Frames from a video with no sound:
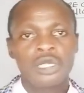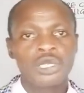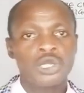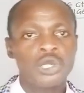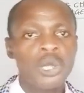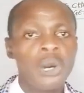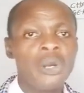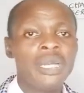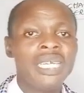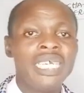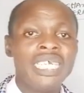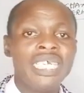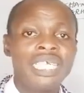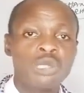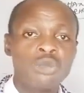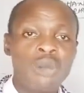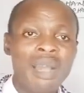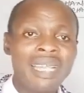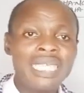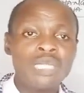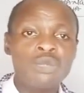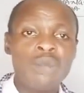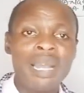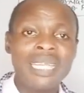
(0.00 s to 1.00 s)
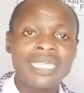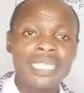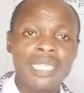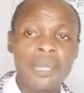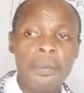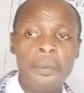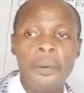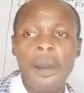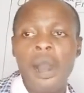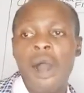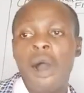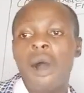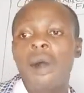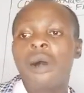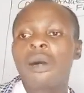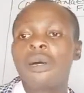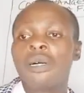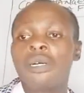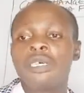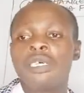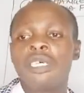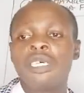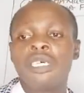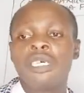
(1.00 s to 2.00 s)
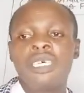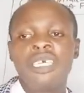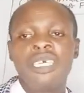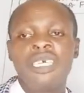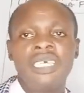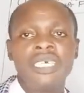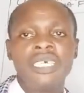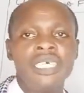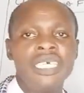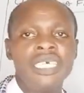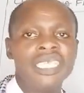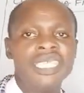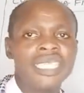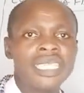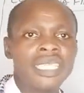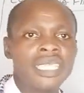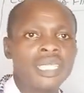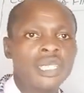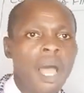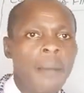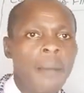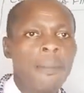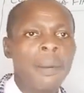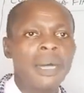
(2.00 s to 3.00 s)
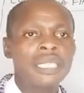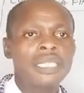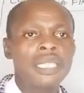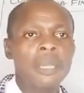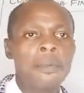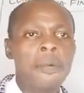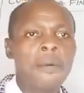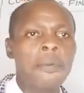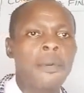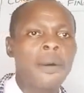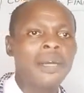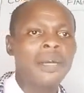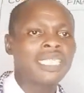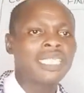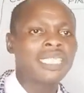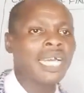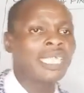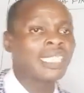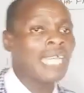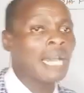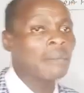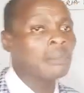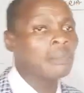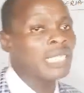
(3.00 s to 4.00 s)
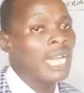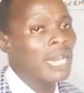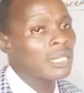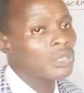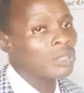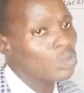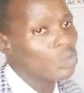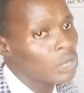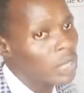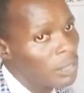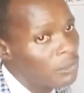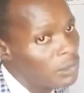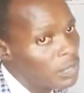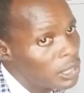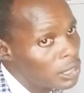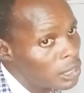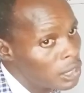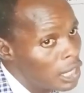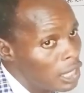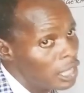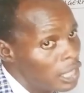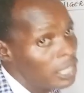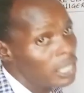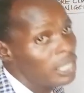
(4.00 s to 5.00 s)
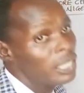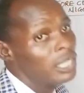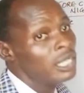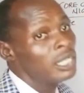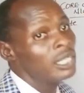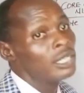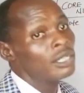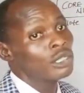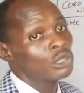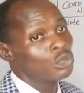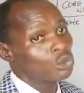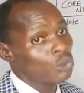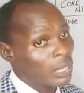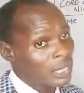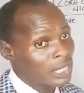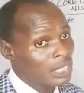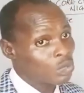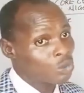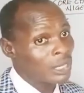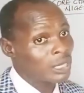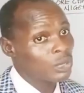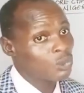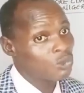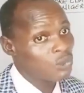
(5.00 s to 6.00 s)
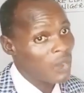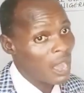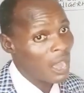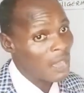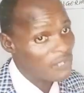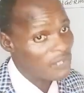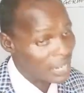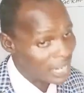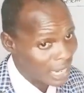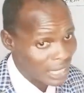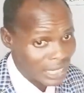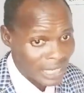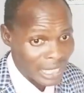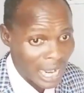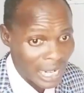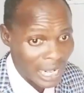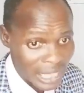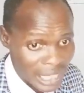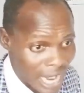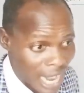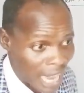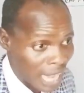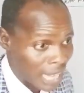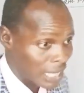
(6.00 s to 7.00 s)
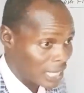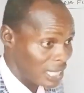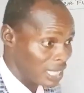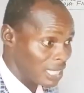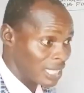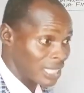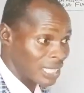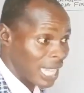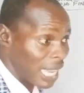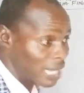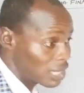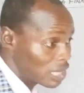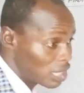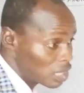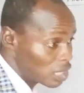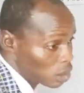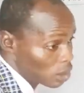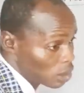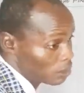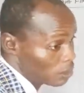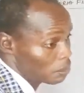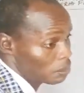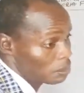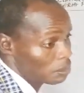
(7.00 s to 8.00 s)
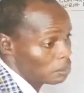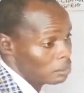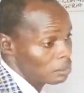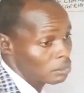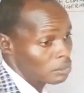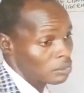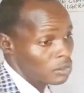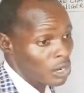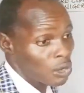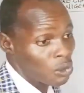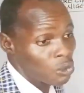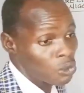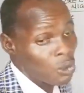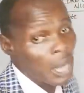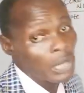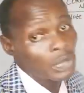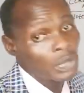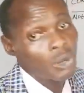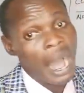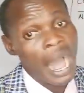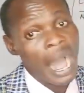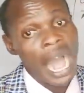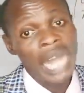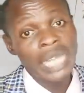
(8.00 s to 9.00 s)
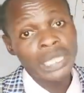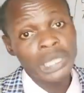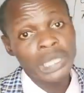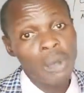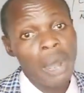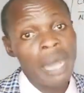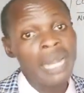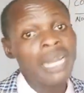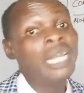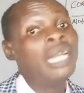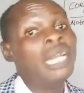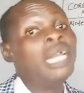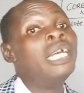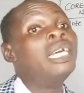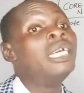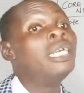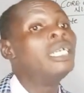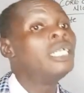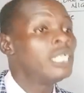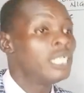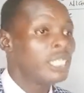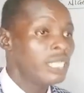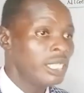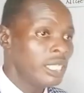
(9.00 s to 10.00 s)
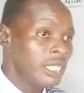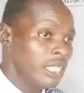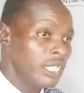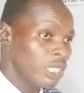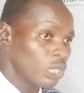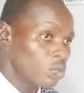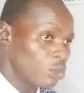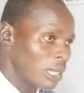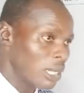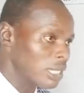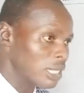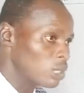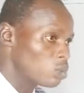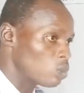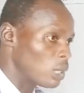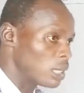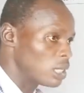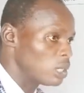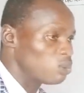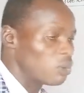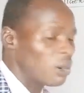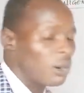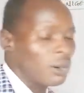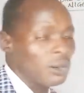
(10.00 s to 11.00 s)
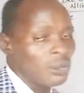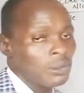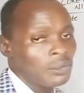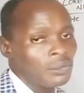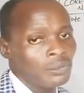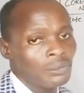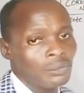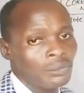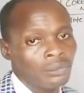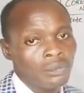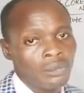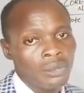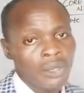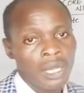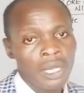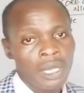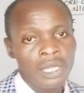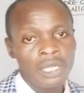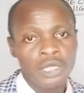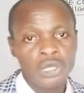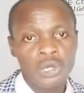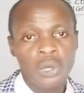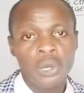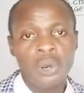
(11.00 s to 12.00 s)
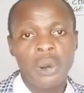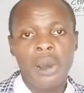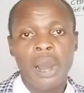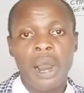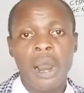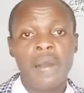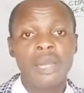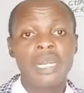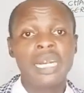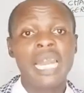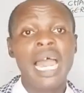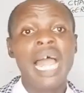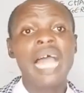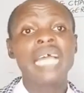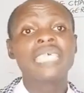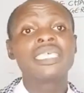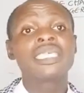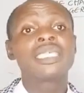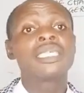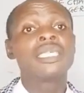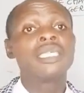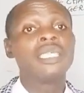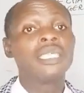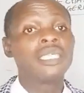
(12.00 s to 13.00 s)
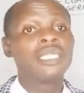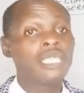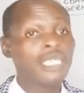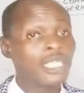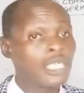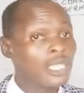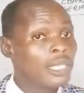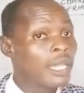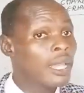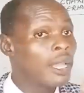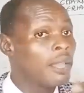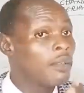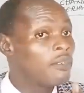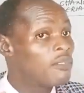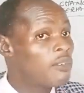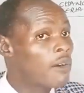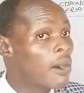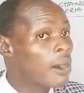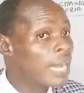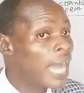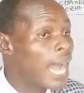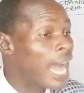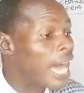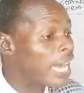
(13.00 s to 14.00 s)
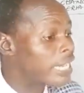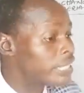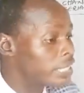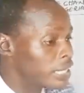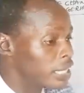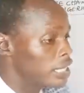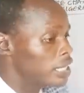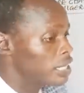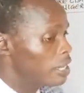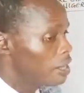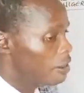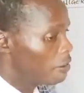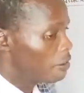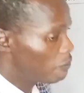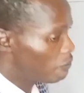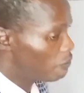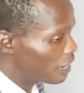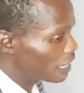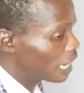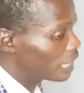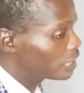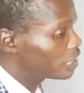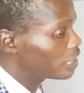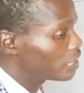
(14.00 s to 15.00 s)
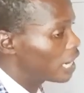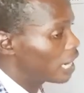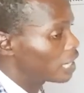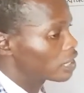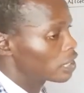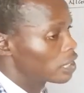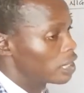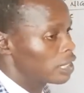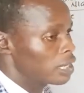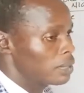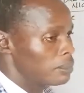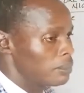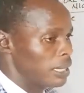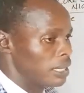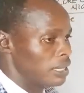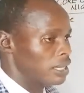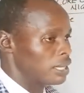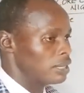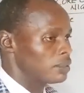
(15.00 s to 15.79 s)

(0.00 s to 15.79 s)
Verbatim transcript: So in twenty twenty-four, it is not possible for the examiner to give you the twenty twenty-five financial year in taxation when you are actually in twenty twenty-four. So unless it is a forecast financial statement.